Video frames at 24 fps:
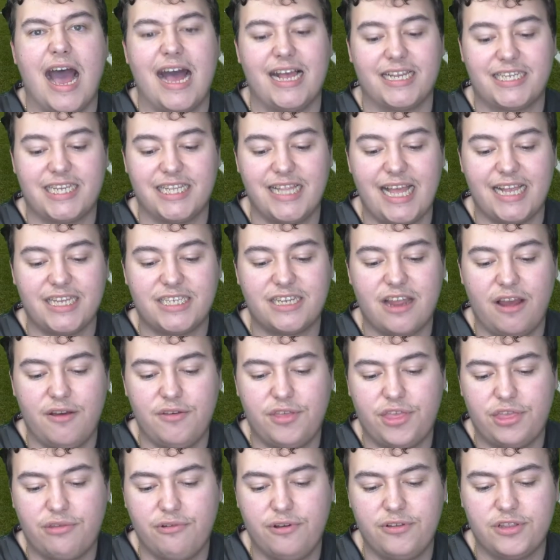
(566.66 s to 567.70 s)
So let's go
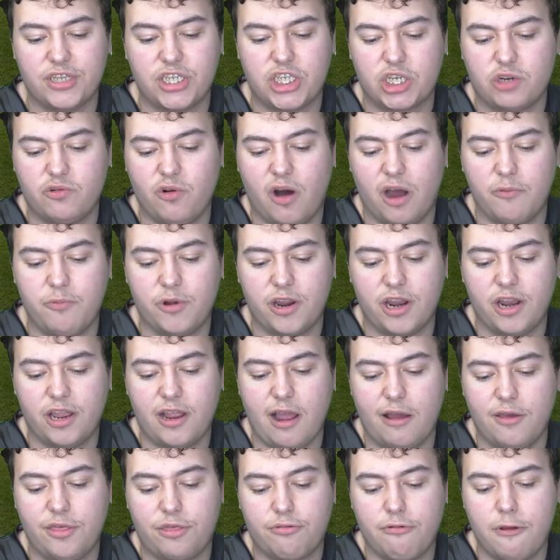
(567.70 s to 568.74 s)
through the squad. We're going
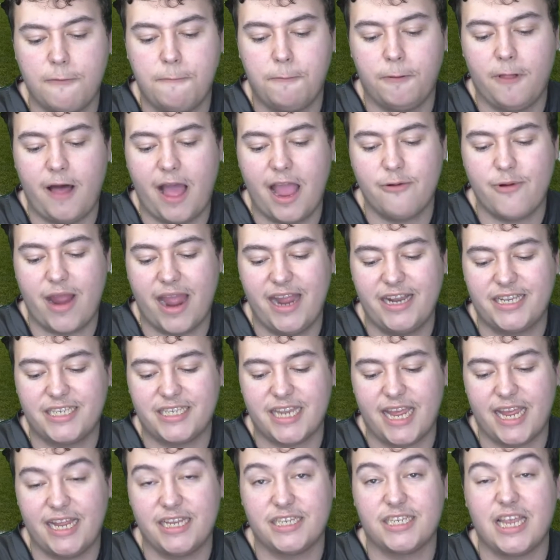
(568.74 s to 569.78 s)
to go through player
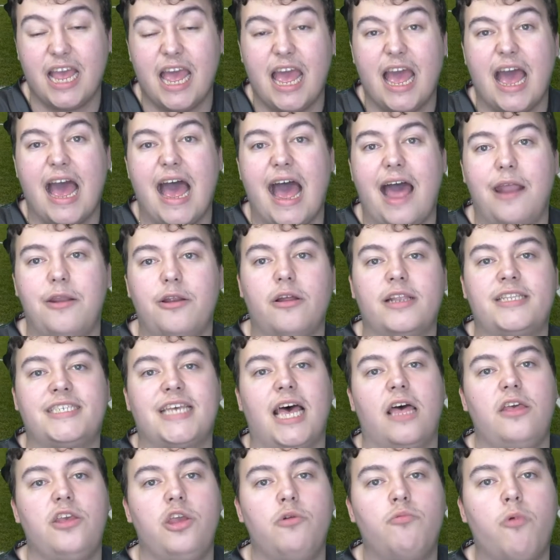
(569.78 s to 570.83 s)
ratings, and I'm going to
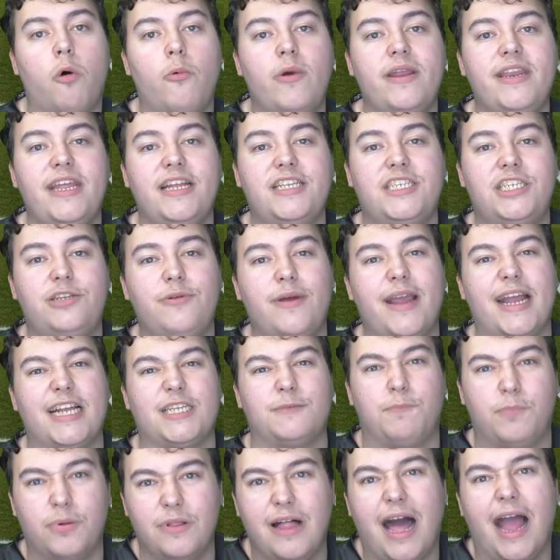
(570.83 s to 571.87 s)
tell you what we need to do
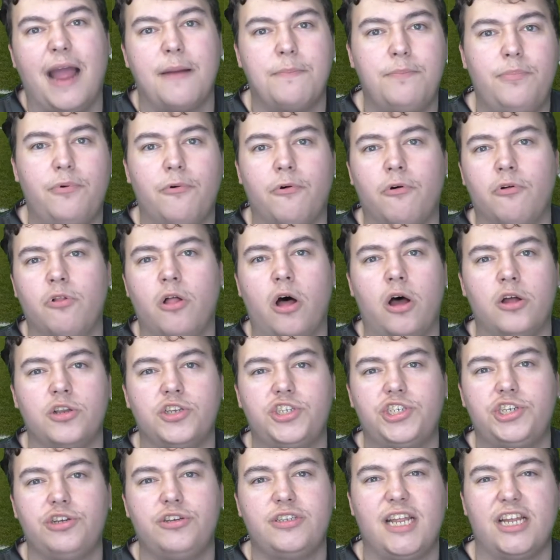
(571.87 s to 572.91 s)
against Blackpool on
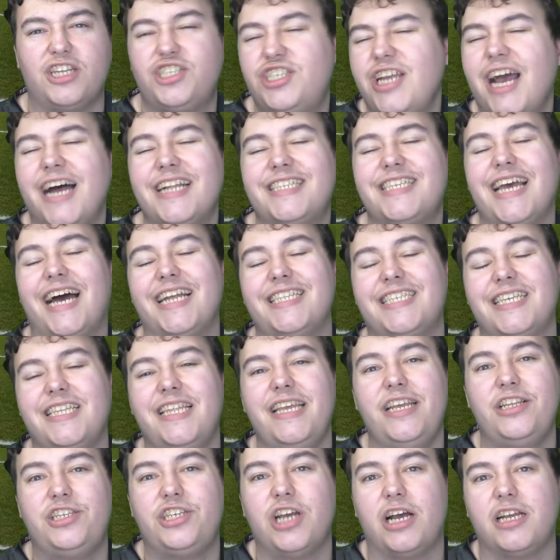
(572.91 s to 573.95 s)
Tuesday. Shout out to
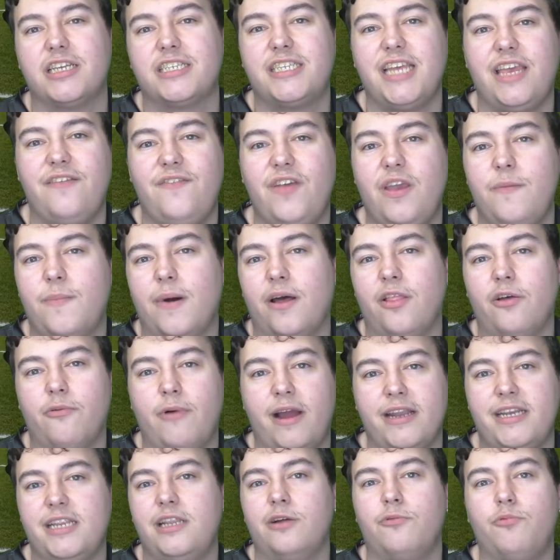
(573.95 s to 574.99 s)
Lee Charles TV, by the
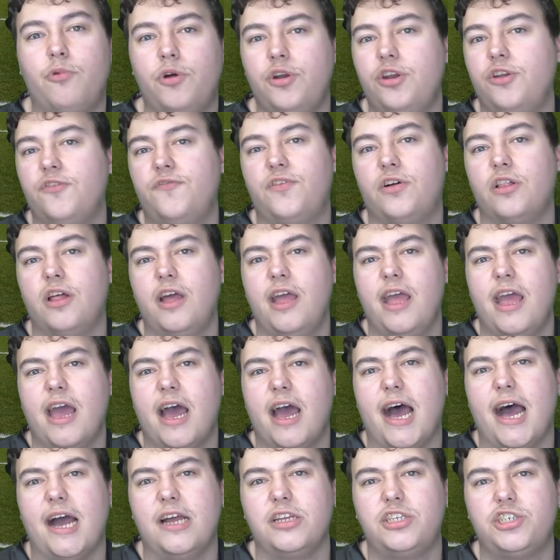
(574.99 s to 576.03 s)
way. Did a wonderful
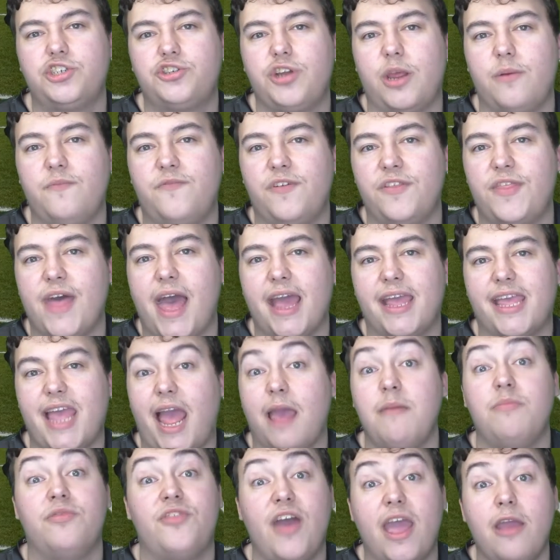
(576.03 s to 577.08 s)
stream for their
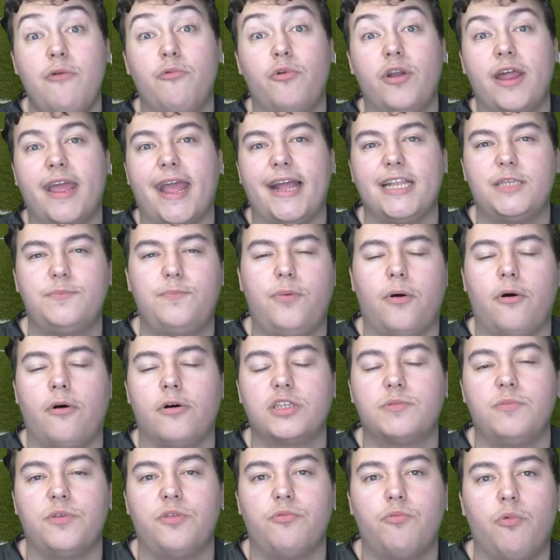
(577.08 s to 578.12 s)
game. They won against
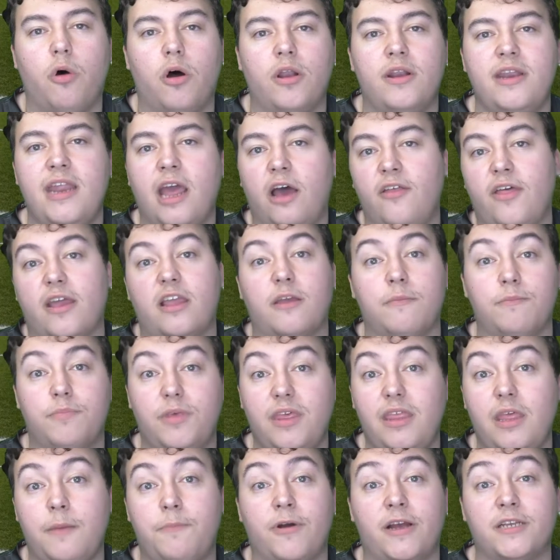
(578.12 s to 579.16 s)
Portsmouth 1-0. They
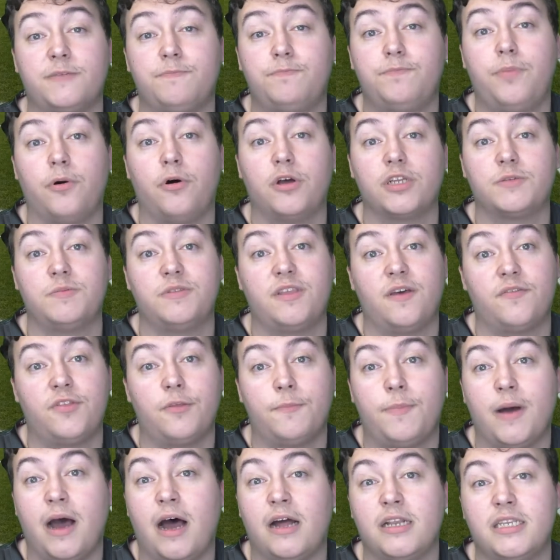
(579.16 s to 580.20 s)
completely pressed Portsmouth off the
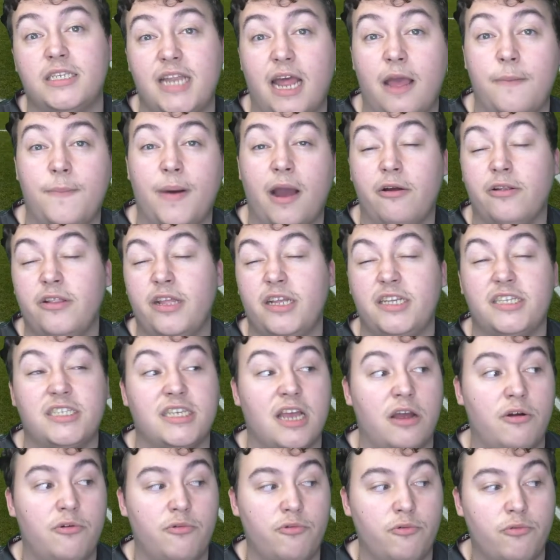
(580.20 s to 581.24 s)
park today, apparently.
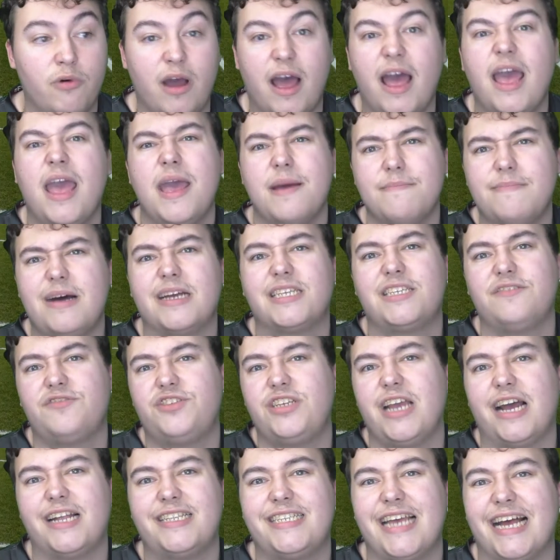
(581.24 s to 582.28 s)
So massive
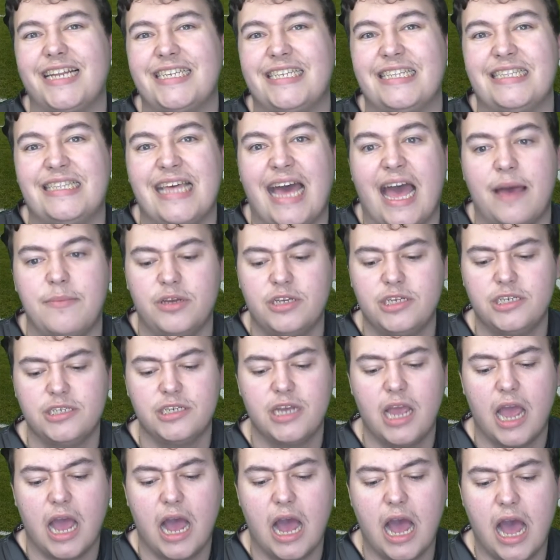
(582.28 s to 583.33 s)
shout out to them.
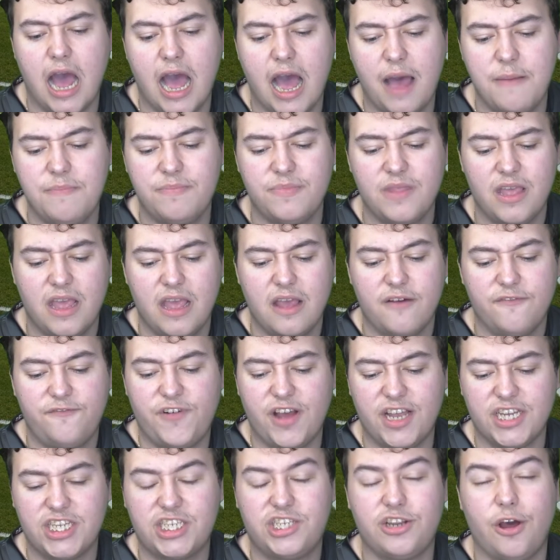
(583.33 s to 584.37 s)

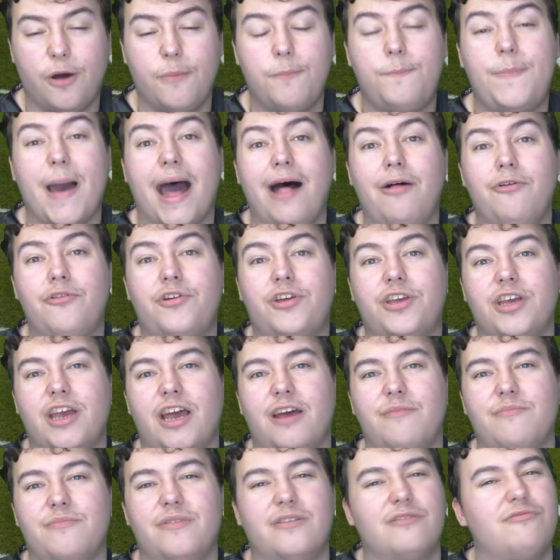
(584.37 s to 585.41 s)
First up,
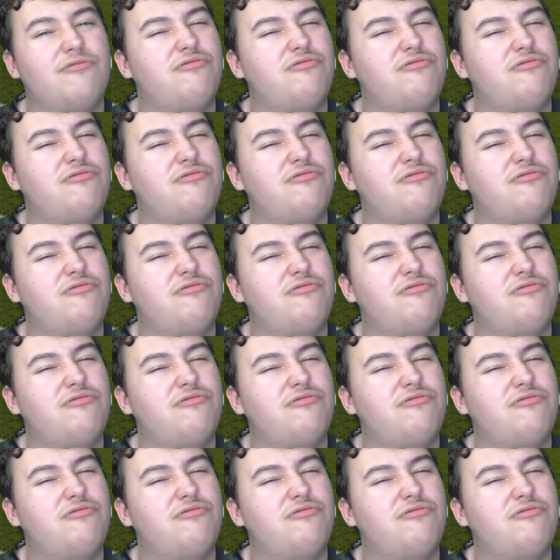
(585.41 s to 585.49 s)
Balcom.